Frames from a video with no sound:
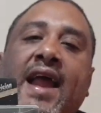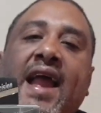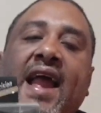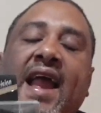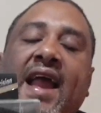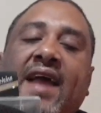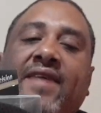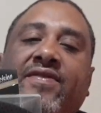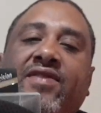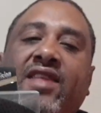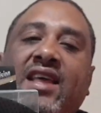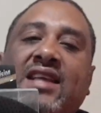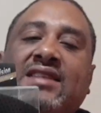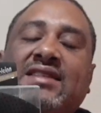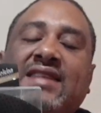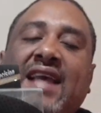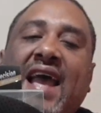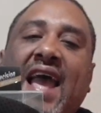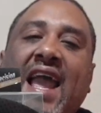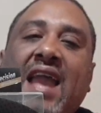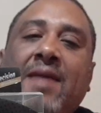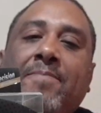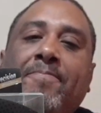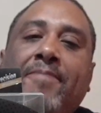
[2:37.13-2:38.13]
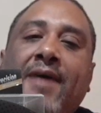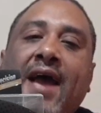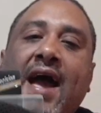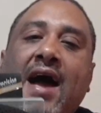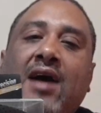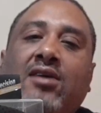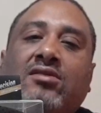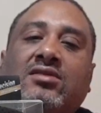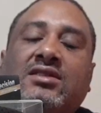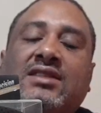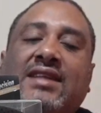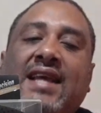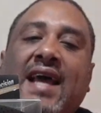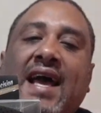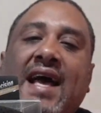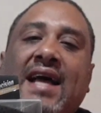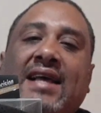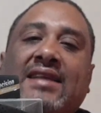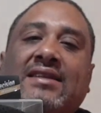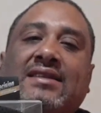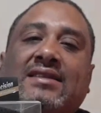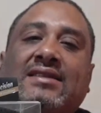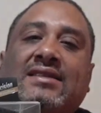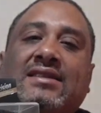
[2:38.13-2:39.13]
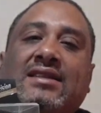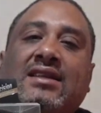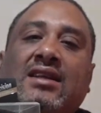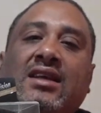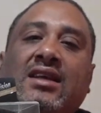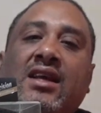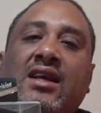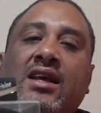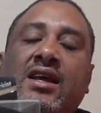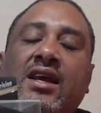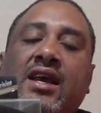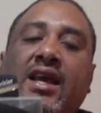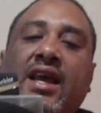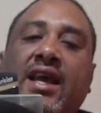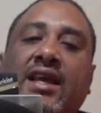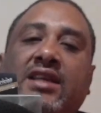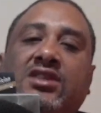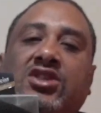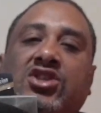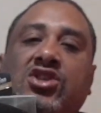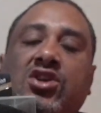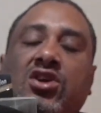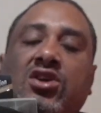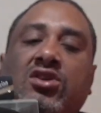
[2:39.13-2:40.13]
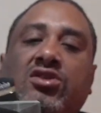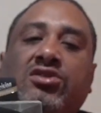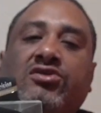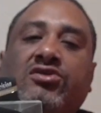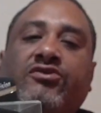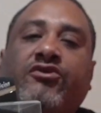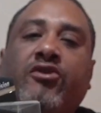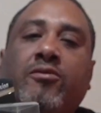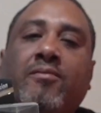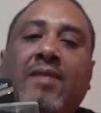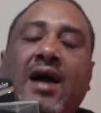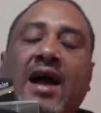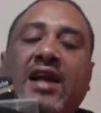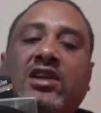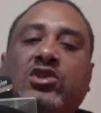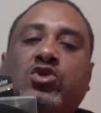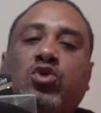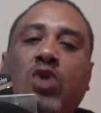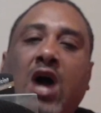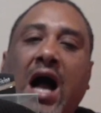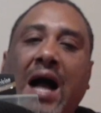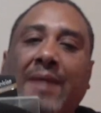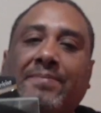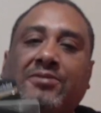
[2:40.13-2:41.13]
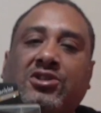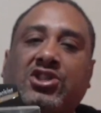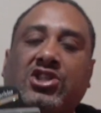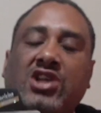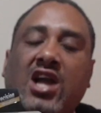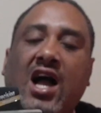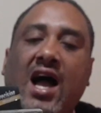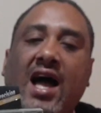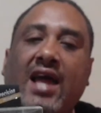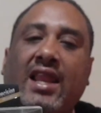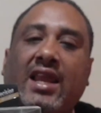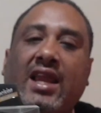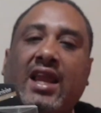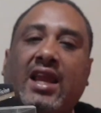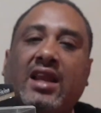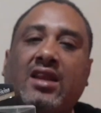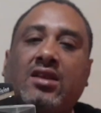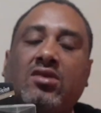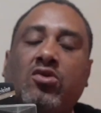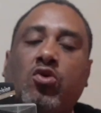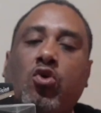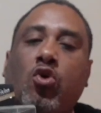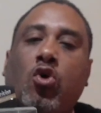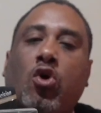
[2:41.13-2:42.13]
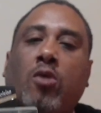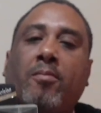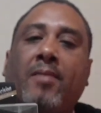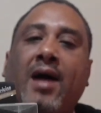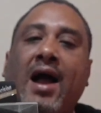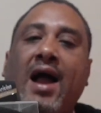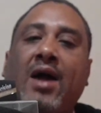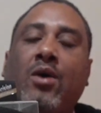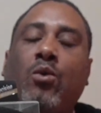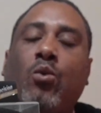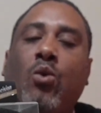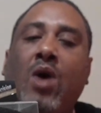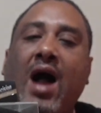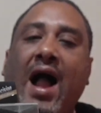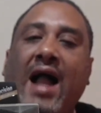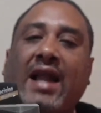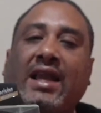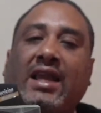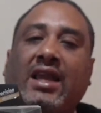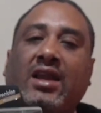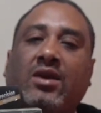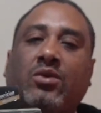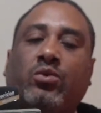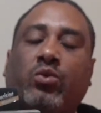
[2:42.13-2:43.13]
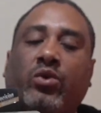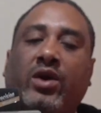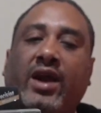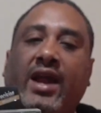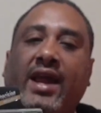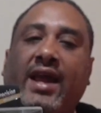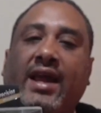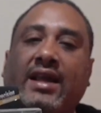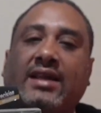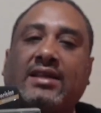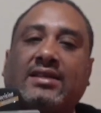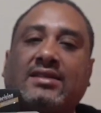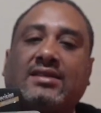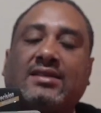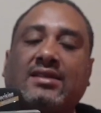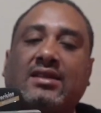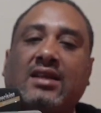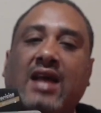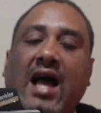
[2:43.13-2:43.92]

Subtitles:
And this 8-pound test is used for my drop shotting or my wacky rigs.